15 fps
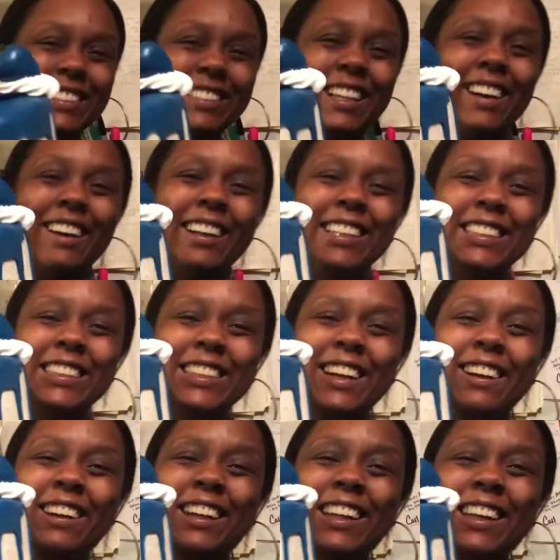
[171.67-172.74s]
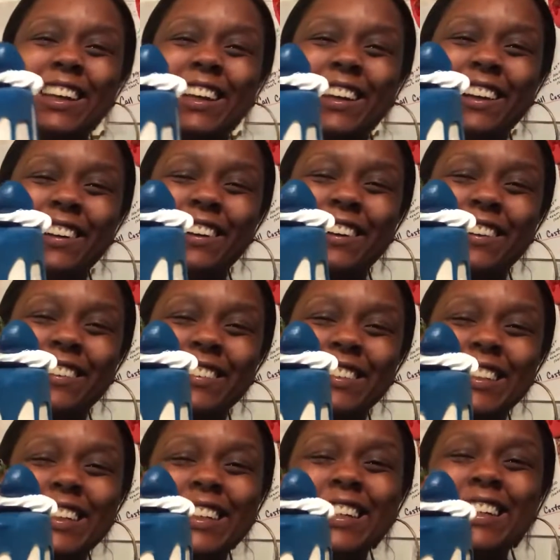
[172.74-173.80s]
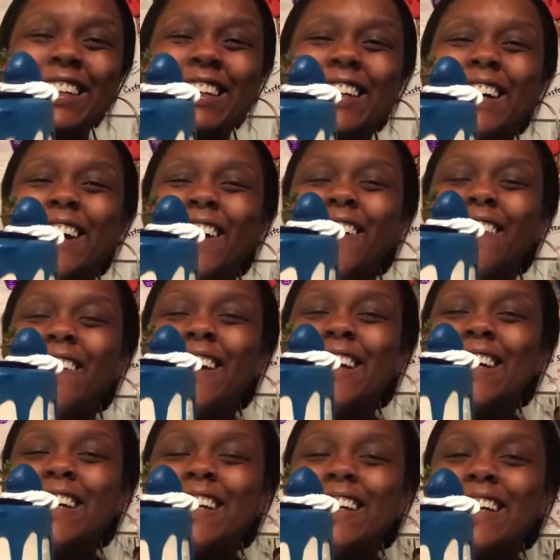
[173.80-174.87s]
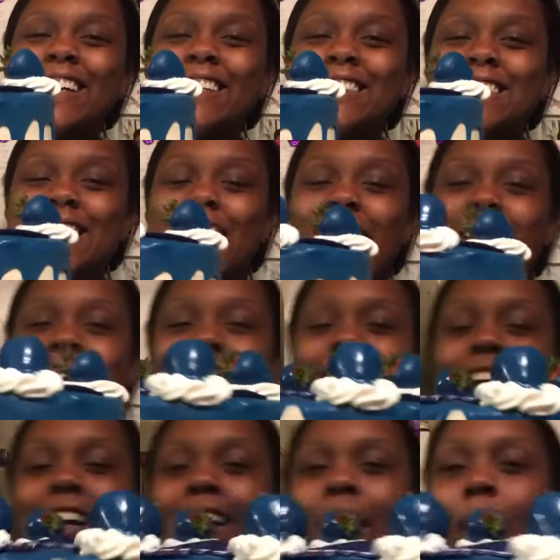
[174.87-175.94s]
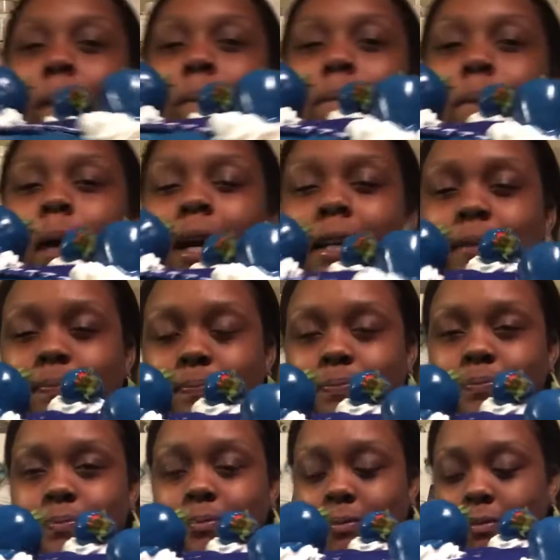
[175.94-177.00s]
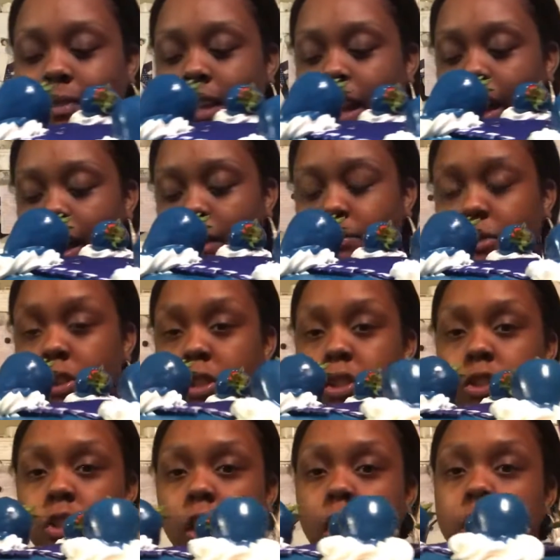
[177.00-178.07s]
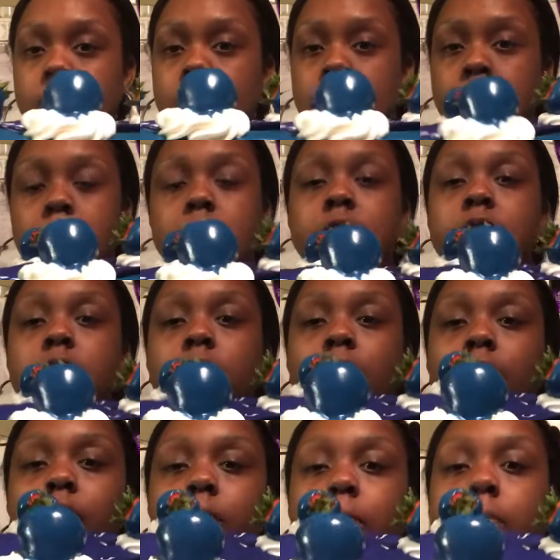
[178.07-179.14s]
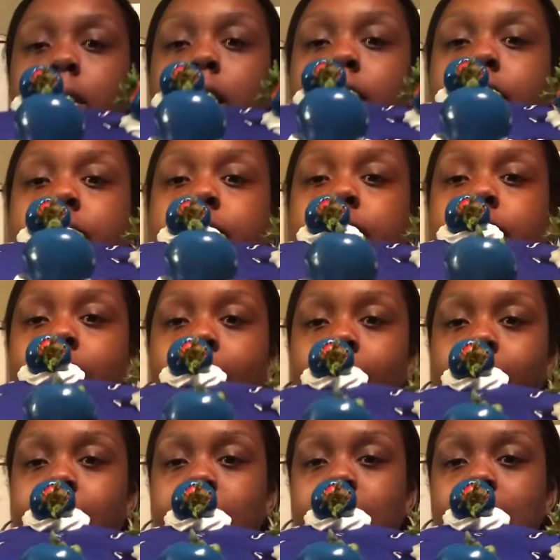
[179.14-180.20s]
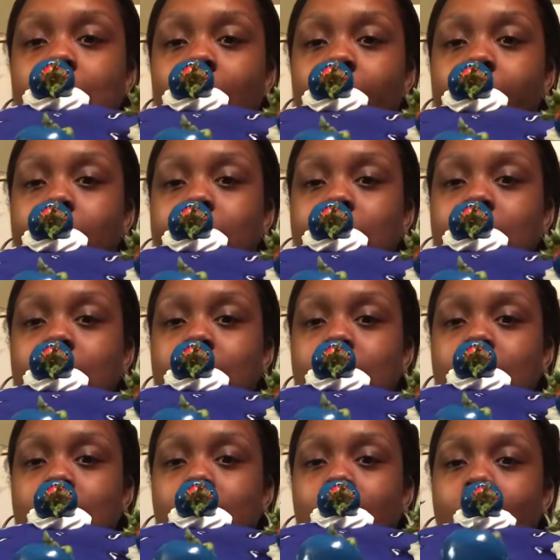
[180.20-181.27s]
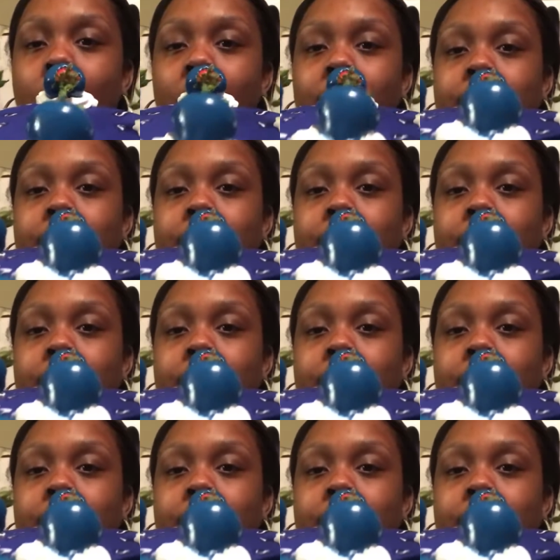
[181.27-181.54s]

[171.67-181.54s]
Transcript: Yeah, it's so cute! Oh my goodness. Alright, but I'm just trying to make sure I don't bluff. See?